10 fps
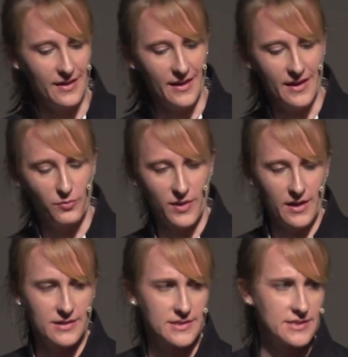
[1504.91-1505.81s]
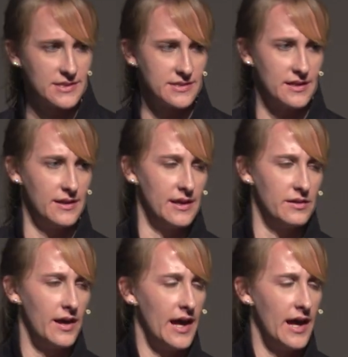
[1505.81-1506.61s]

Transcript: and what kind of assistance they need.